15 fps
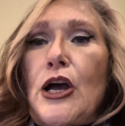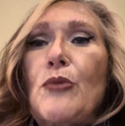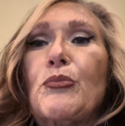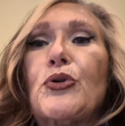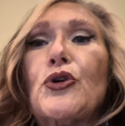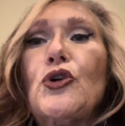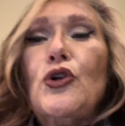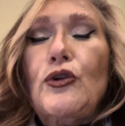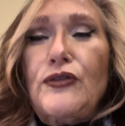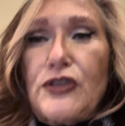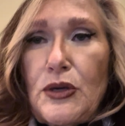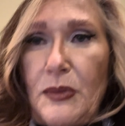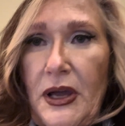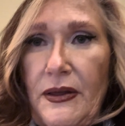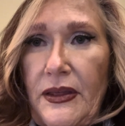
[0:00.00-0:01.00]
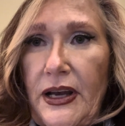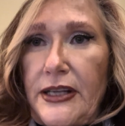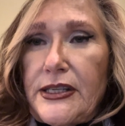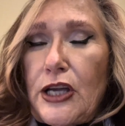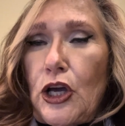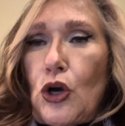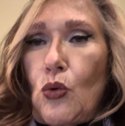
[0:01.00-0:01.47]
Prove to me that
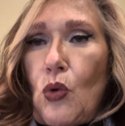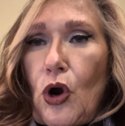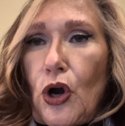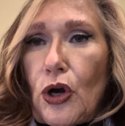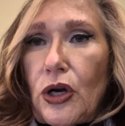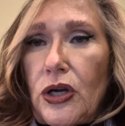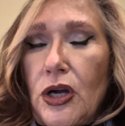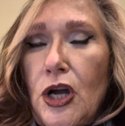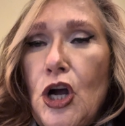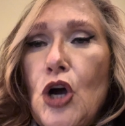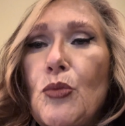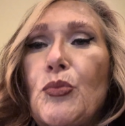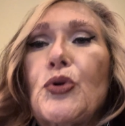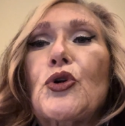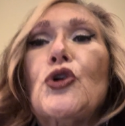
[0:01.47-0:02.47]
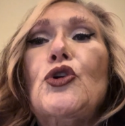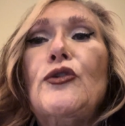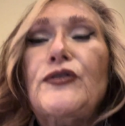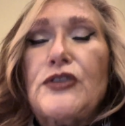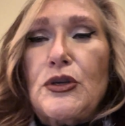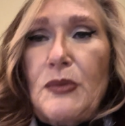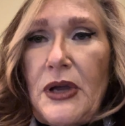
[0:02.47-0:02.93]
it's going to work.
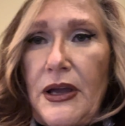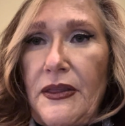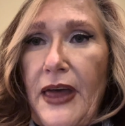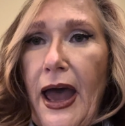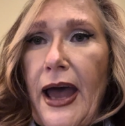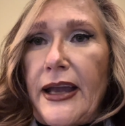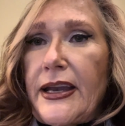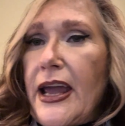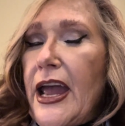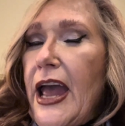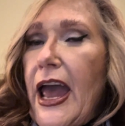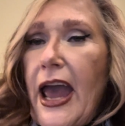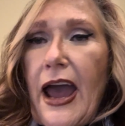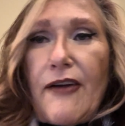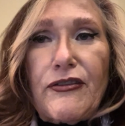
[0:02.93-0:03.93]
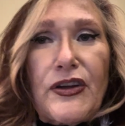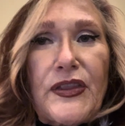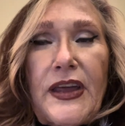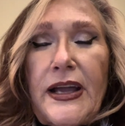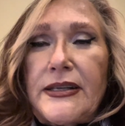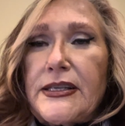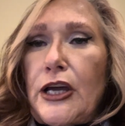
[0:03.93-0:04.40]
Prove to me that
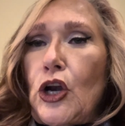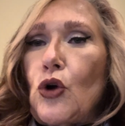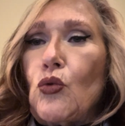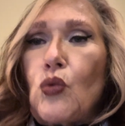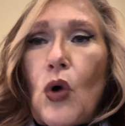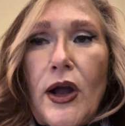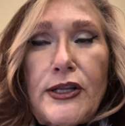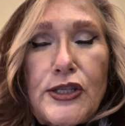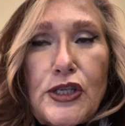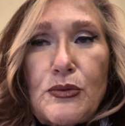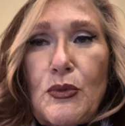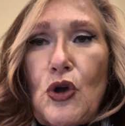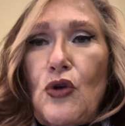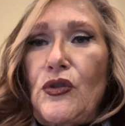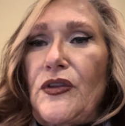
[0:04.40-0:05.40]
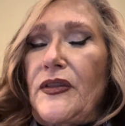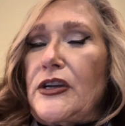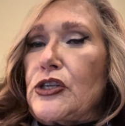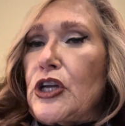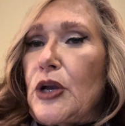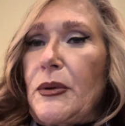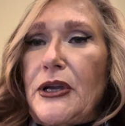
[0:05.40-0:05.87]
everything's going to run smooth and
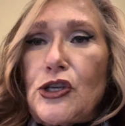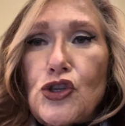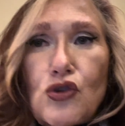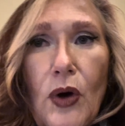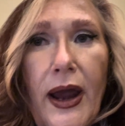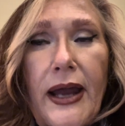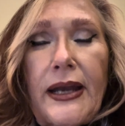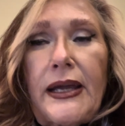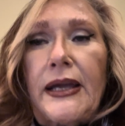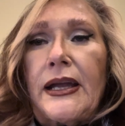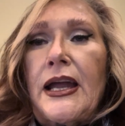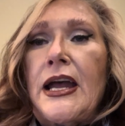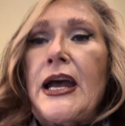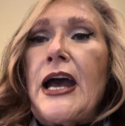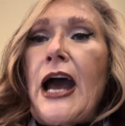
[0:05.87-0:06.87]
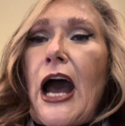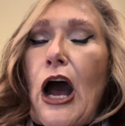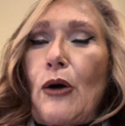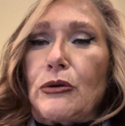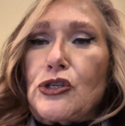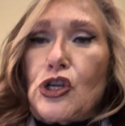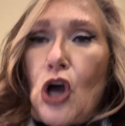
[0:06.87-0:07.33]
there's going to be training. I
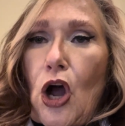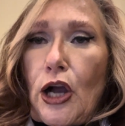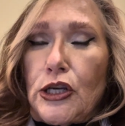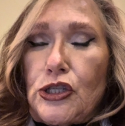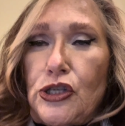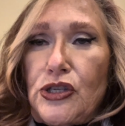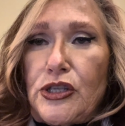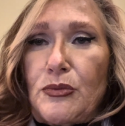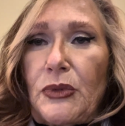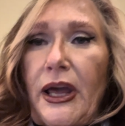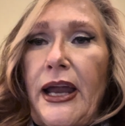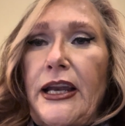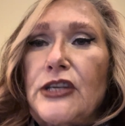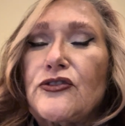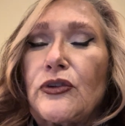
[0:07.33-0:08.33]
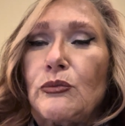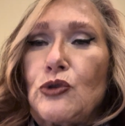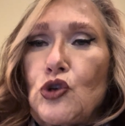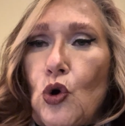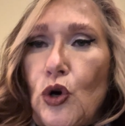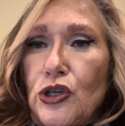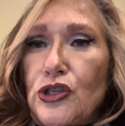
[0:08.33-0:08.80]
was talking to some ladies from
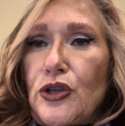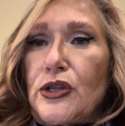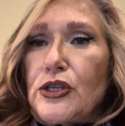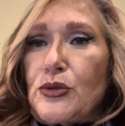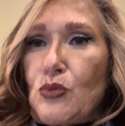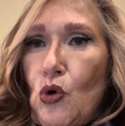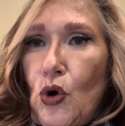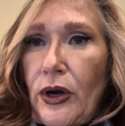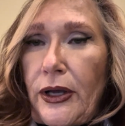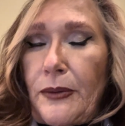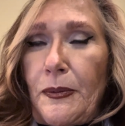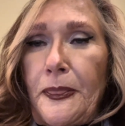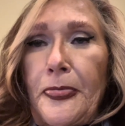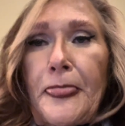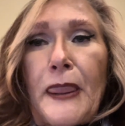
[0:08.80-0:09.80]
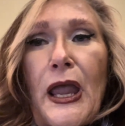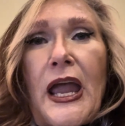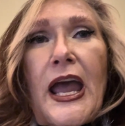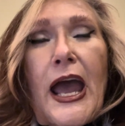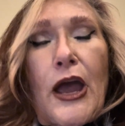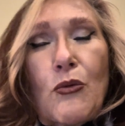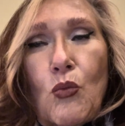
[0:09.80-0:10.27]
Georgia this morning,
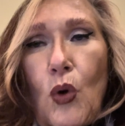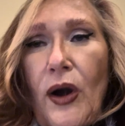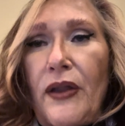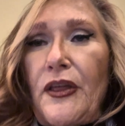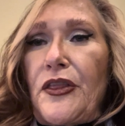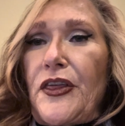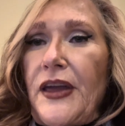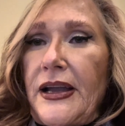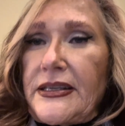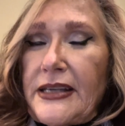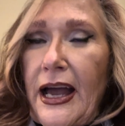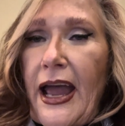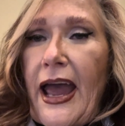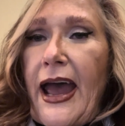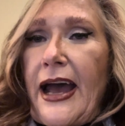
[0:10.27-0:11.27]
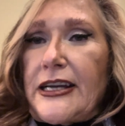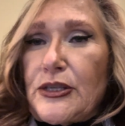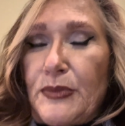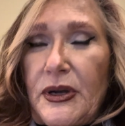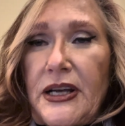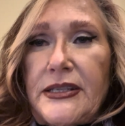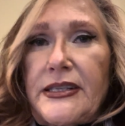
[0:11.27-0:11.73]
and one of the things I asked,
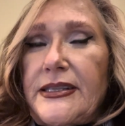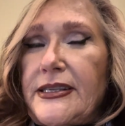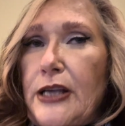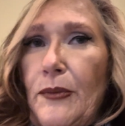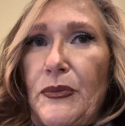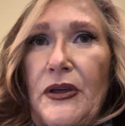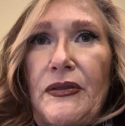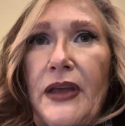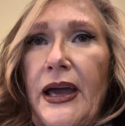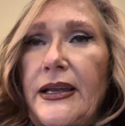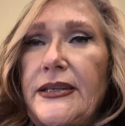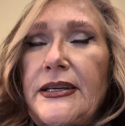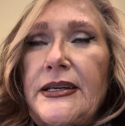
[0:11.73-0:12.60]
because it's something that